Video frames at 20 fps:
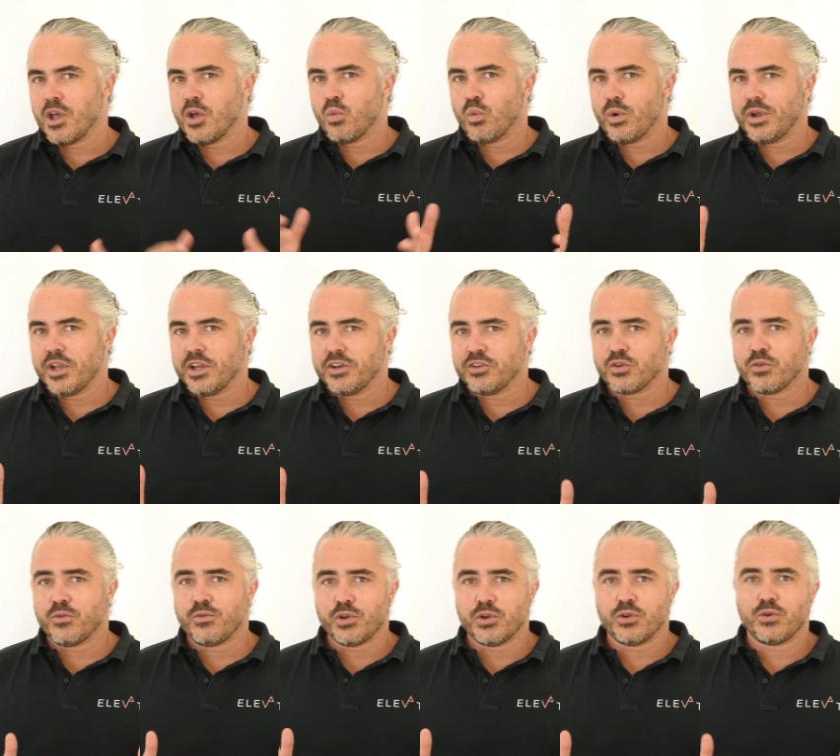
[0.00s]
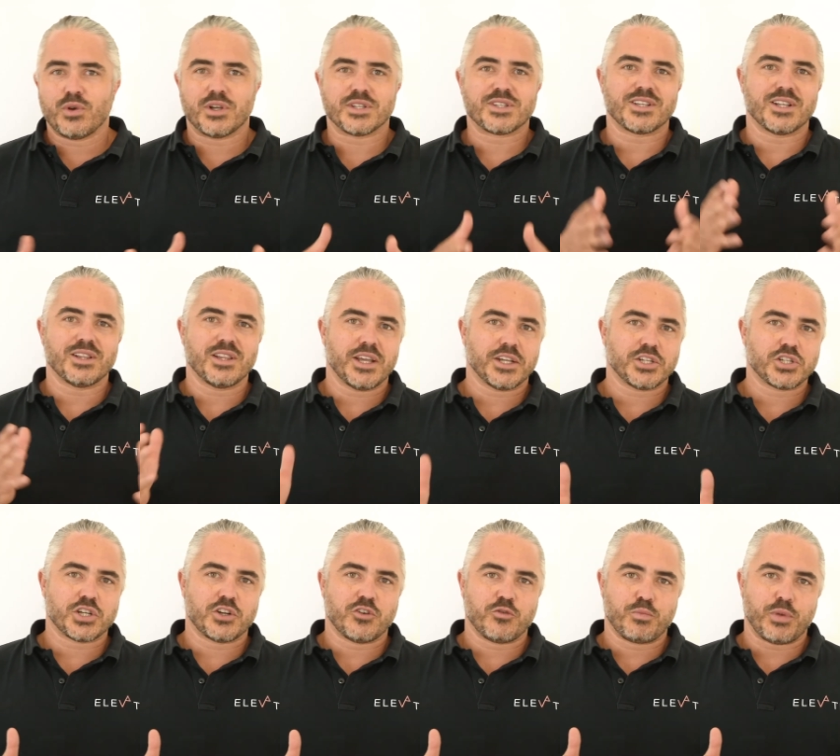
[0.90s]
We interview a
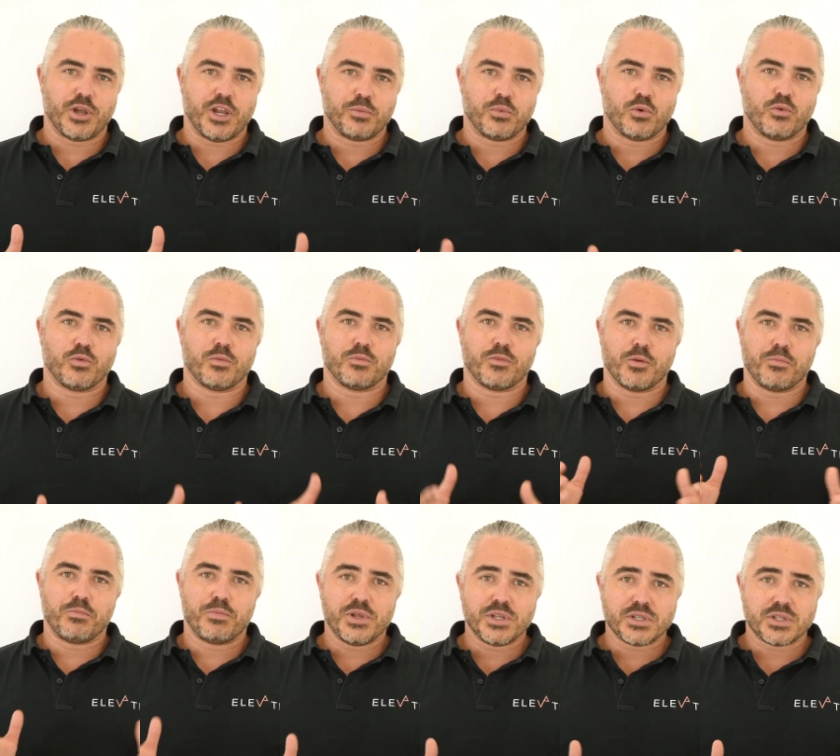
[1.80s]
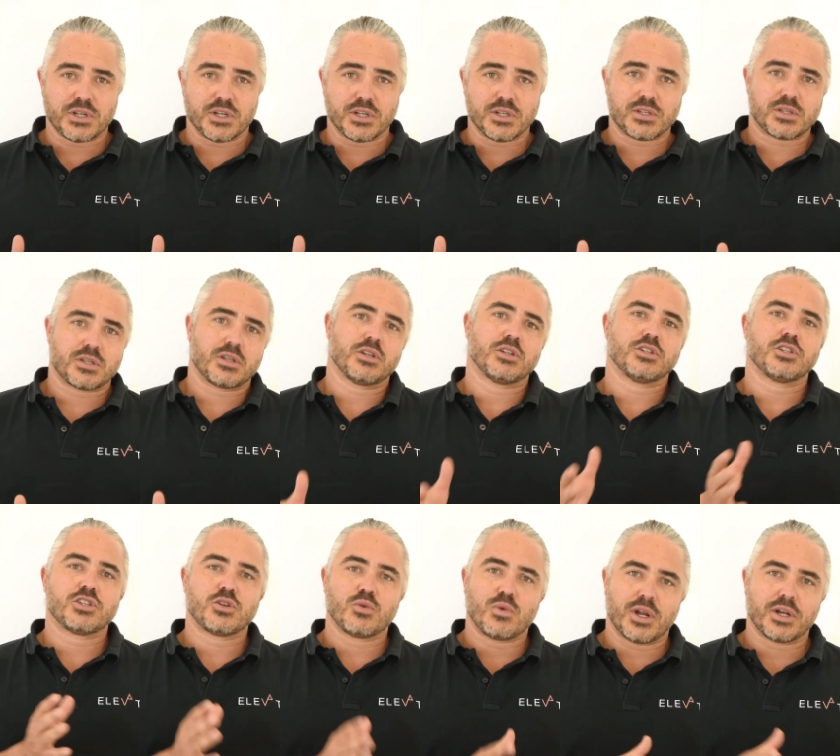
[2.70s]
selection of people from the business
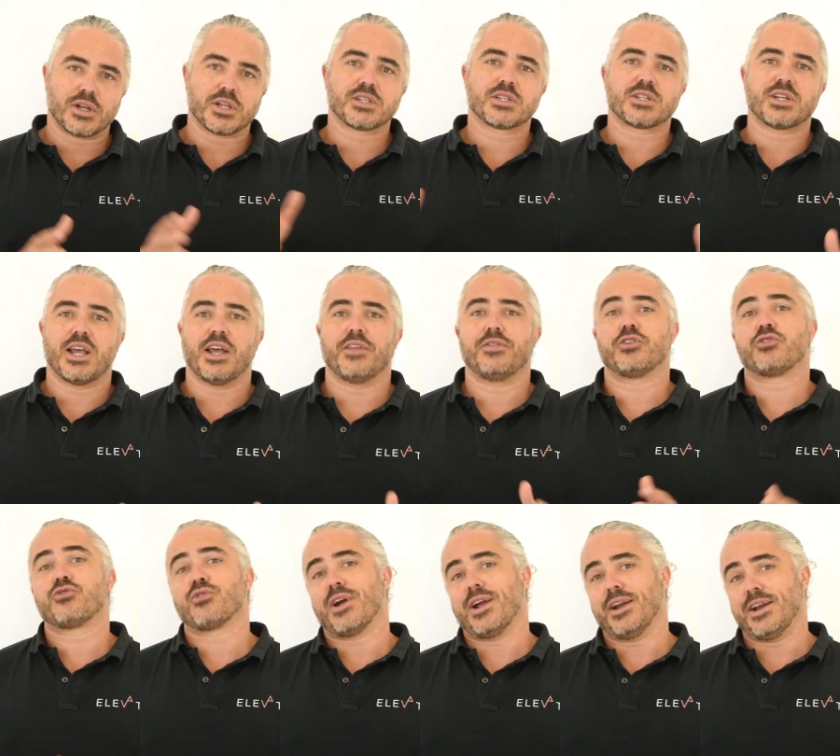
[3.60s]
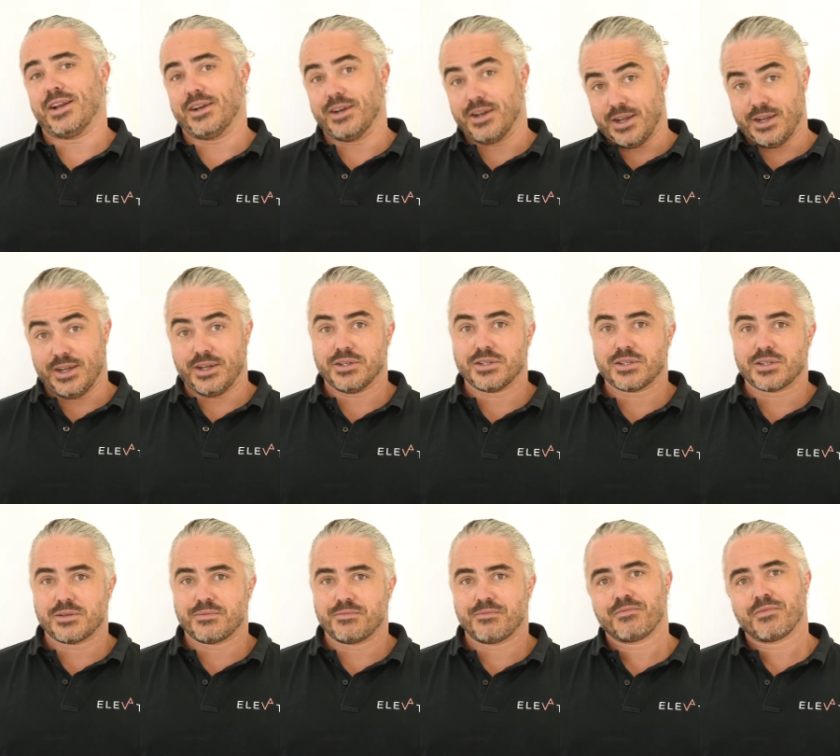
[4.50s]
to understand the training
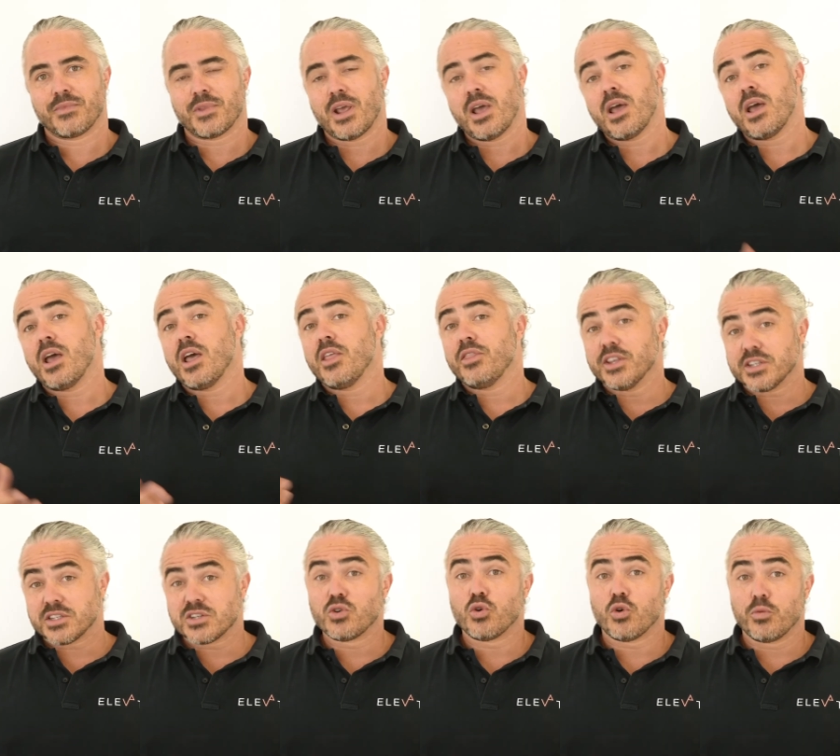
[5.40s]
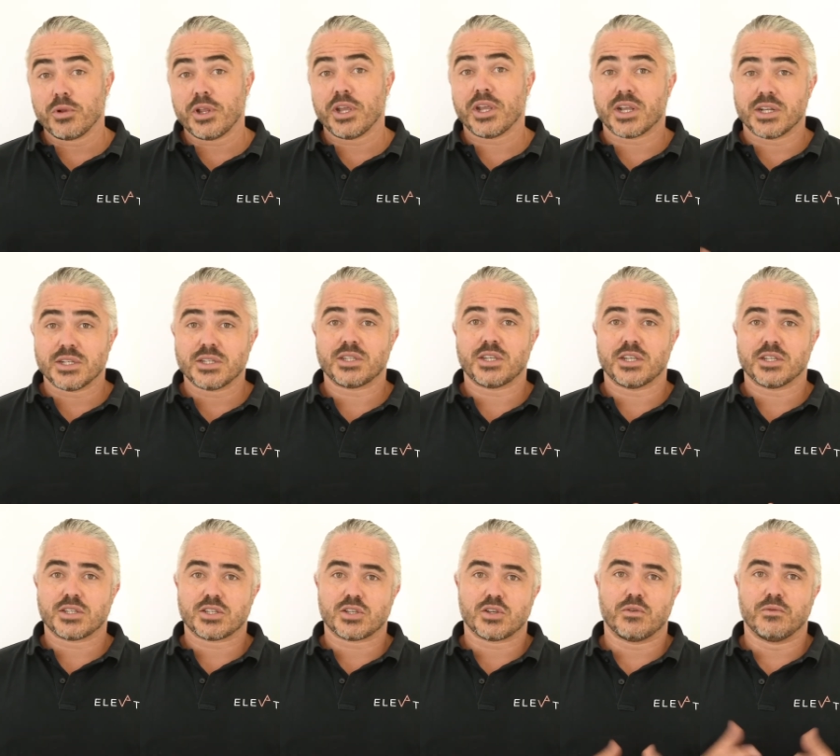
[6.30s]
needs. This normally
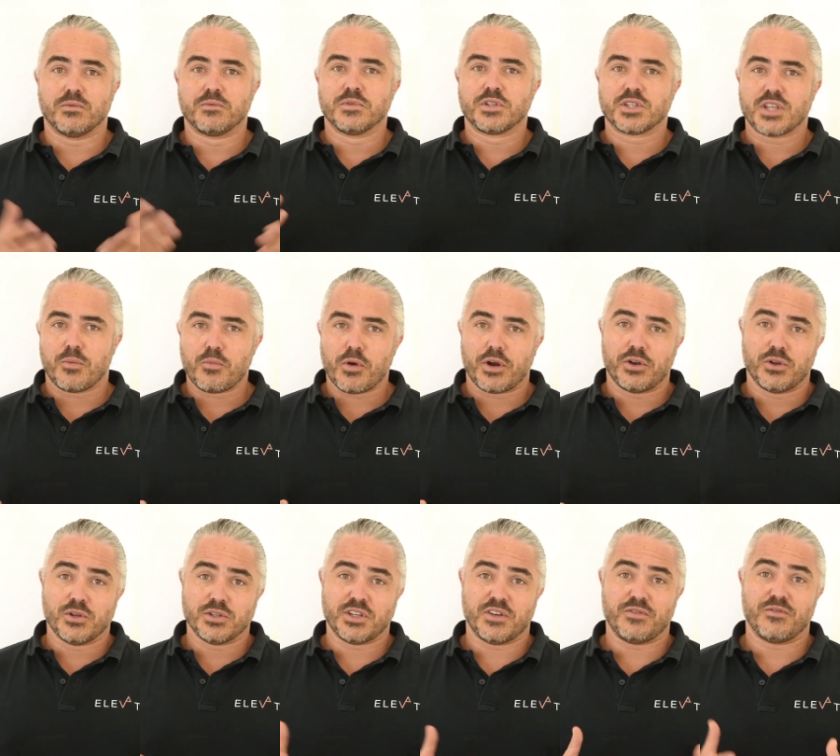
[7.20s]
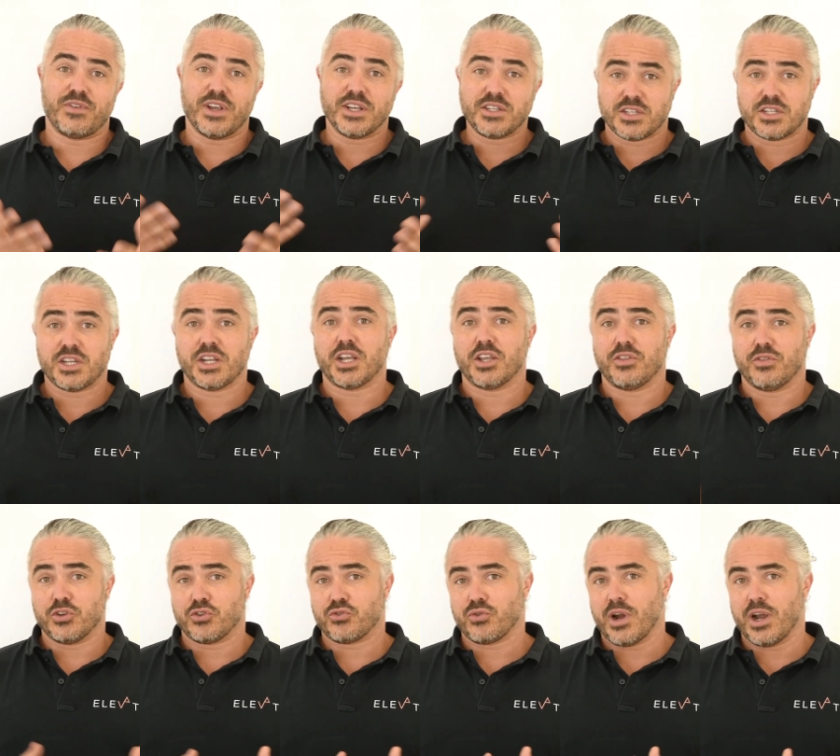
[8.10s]
consists of someone who's investing in the
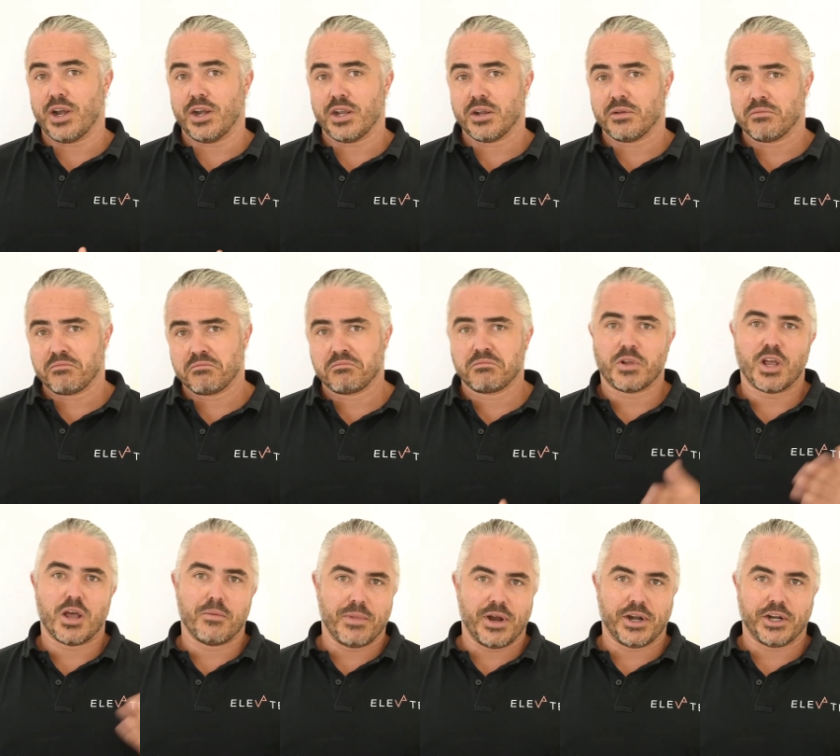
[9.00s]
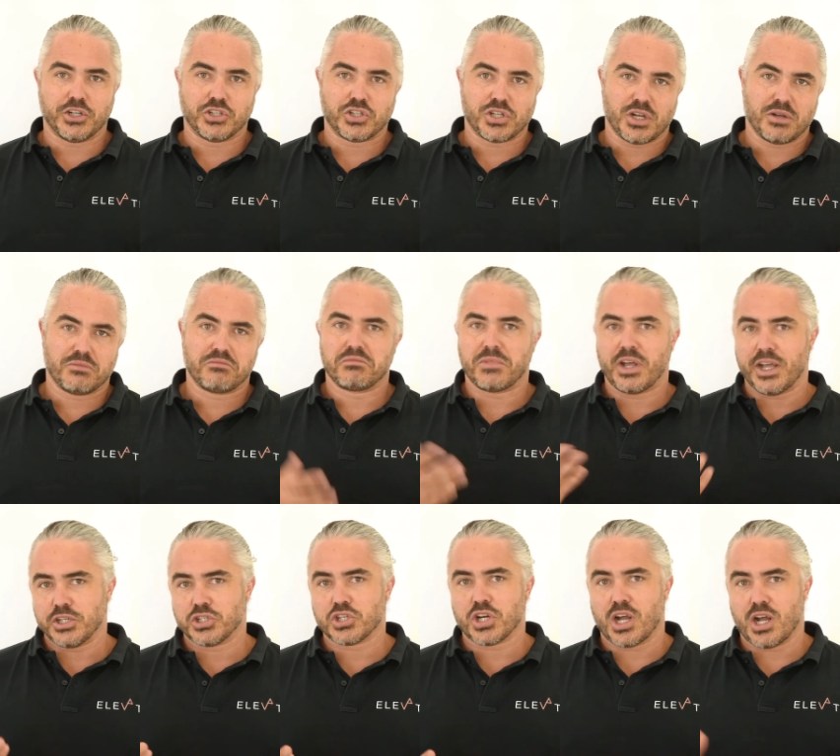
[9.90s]
training, a manager,
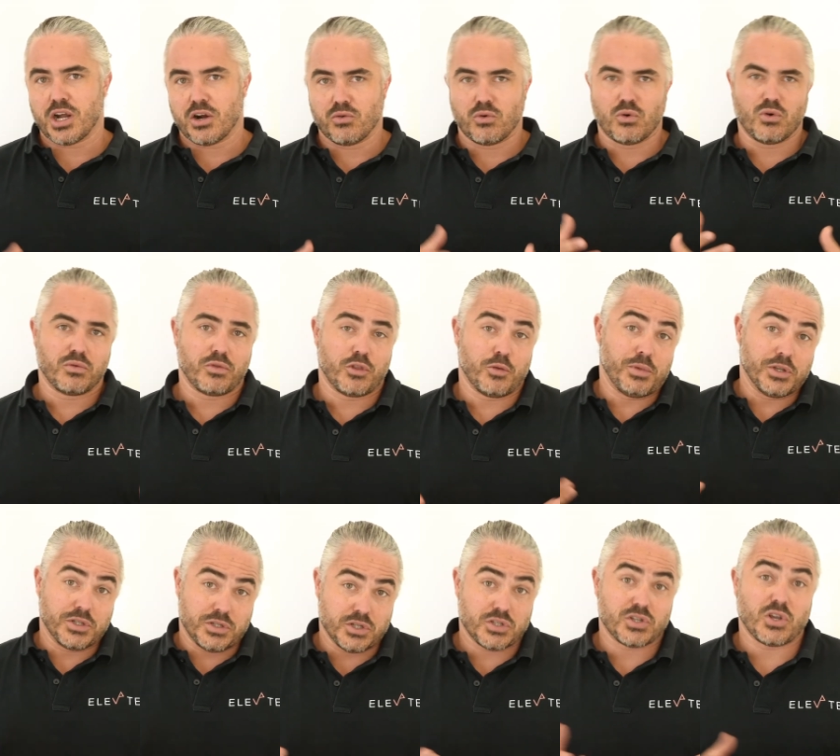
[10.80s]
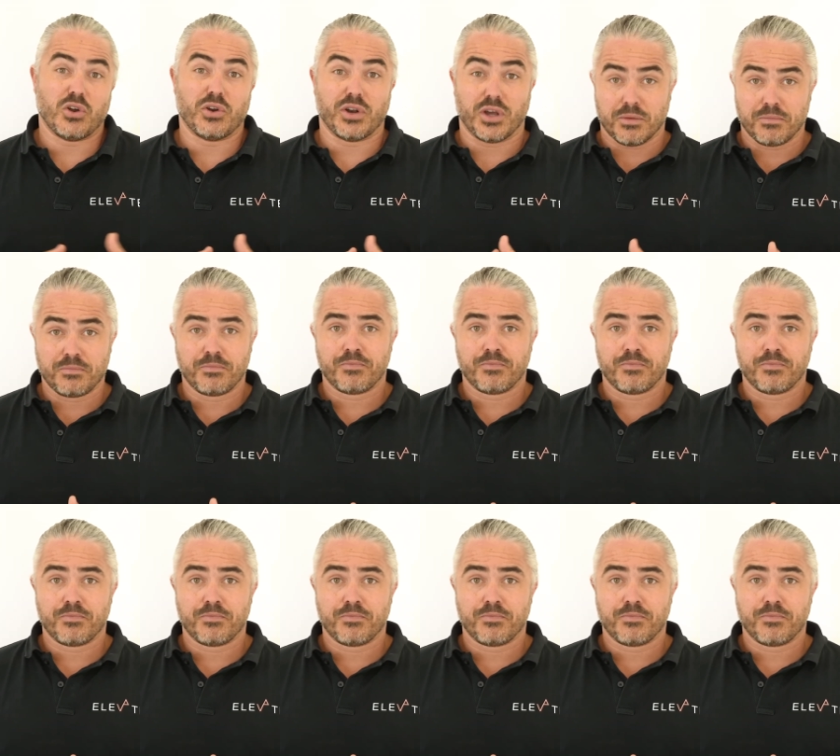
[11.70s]
HR, or the business owner.